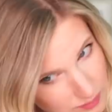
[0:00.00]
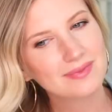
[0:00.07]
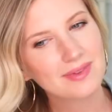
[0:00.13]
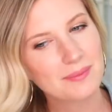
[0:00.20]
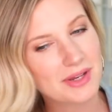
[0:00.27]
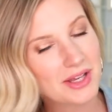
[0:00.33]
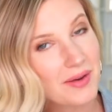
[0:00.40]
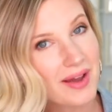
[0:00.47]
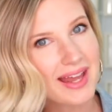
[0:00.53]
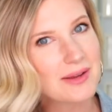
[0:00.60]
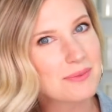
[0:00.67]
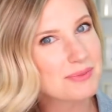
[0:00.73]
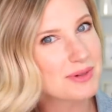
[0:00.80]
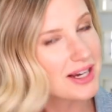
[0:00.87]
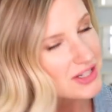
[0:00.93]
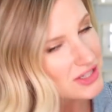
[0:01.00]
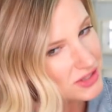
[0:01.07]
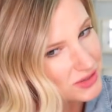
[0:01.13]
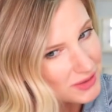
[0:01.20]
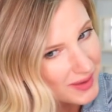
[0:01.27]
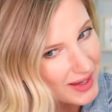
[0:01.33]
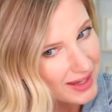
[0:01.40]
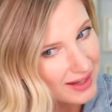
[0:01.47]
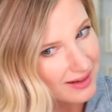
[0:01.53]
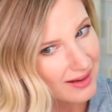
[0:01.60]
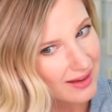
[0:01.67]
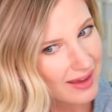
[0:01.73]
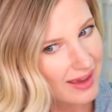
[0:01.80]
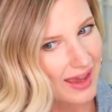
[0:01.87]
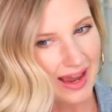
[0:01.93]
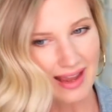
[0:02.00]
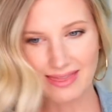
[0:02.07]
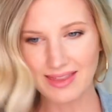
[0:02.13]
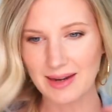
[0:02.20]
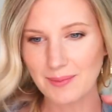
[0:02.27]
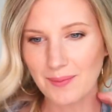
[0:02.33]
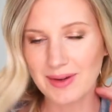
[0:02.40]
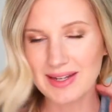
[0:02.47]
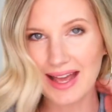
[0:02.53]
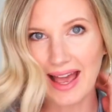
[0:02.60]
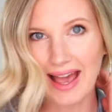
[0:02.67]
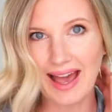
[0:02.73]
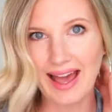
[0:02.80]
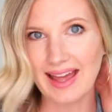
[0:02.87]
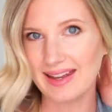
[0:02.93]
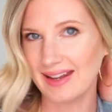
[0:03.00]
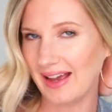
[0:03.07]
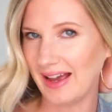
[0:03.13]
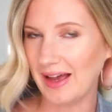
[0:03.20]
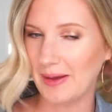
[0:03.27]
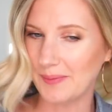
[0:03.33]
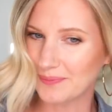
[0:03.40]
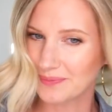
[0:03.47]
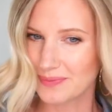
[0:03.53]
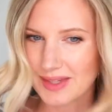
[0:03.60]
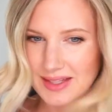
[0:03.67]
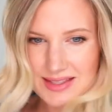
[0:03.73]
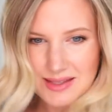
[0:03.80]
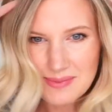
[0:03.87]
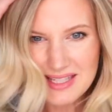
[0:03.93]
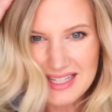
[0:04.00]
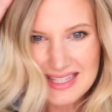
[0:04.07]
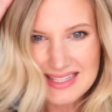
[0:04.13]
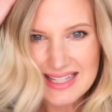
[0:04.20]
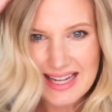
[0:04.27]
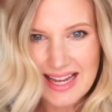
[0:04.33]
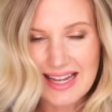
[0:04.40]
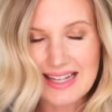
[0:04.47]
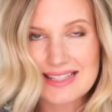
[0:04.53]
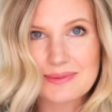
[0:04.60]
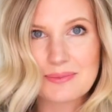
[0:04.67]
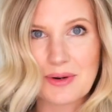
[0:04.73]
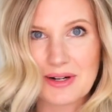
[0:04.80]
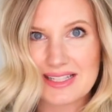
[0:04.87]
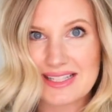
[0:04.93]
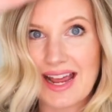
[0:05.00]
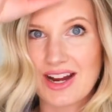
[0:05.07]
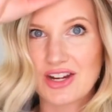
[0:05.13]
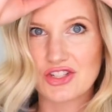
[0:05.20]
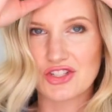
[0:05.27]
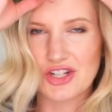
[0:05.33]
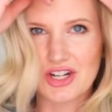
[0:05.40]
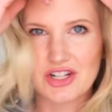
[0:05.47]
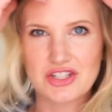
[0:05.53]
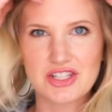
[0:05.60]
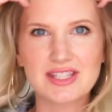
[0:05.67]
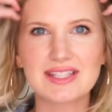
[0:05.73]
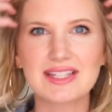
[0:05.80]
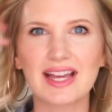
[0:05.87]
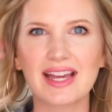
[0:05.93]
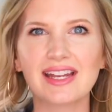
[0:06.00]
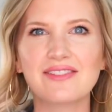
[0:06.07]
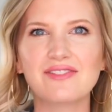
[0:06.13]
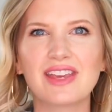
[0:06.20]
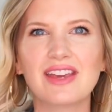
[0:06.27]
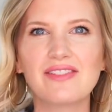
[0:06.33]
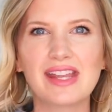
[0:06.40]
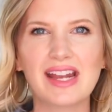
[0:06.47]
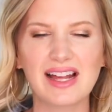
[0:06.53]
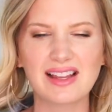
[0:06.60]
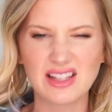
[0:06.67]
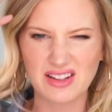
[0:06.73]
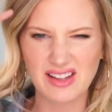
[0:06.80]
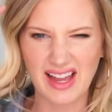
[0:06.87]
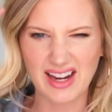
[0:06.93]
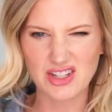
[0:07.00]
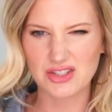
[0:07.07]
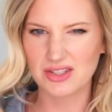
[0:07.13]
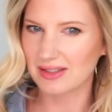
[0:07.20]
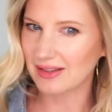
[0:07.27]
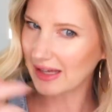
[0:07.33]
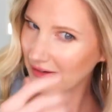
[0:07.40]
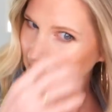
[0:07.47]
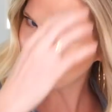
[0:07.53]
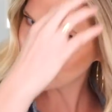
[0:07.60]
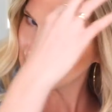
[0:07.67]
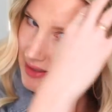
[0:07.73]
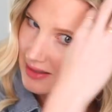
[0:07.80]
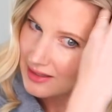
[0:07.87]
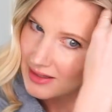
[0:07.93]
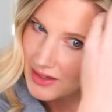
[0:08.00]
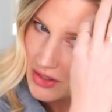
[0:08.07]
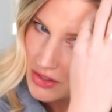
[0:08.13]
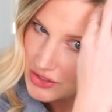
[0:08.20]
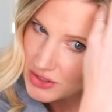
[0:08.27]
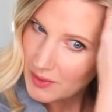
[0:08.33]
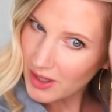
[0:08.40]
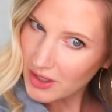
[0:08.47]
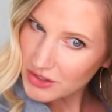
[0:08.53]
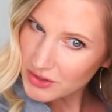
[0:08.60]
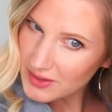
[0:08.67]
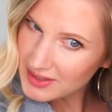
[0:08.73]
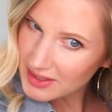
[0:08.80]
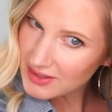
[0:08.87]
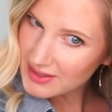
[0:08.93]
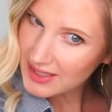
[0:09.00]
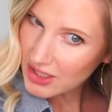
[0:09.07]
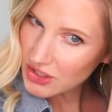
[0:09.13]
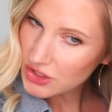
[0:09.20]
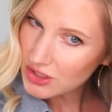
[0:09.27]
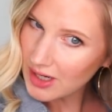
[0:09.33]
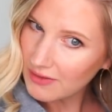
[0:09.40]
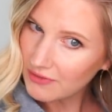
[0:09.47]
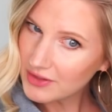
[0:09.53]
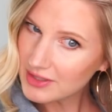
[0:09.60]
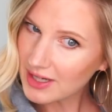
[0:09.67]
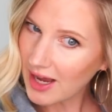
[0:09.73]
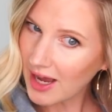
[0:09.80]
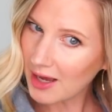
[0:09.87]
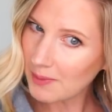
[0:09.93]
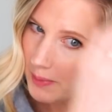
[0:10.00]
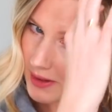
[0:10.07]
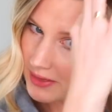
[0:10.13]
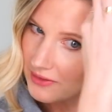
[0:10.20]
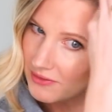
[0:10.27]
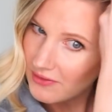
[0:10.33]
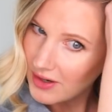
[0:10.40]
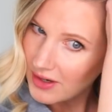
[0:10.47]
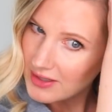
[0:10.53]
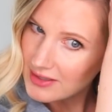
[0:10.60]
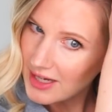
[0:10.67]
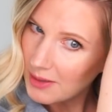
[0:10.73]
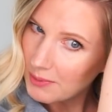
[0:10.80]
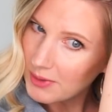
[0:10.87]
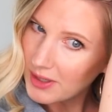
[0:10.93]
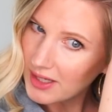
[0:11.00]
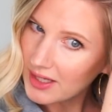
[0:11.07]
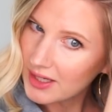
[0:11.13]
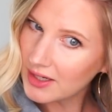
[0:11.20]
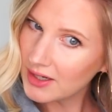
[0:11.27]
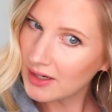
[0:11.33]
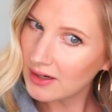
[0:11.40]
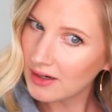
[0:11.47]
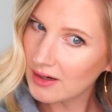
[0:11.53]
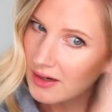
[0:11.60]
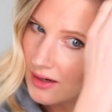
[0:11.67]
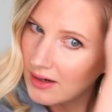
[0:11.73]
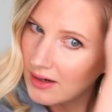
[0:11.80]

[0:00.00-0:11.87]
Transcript: I'm gonna go ahead and brush through it, and then I'm going to add some teasing and some more texture, just to kind of give it a little extra lift. So what I'll do is I'll section off the top, at the very top right here,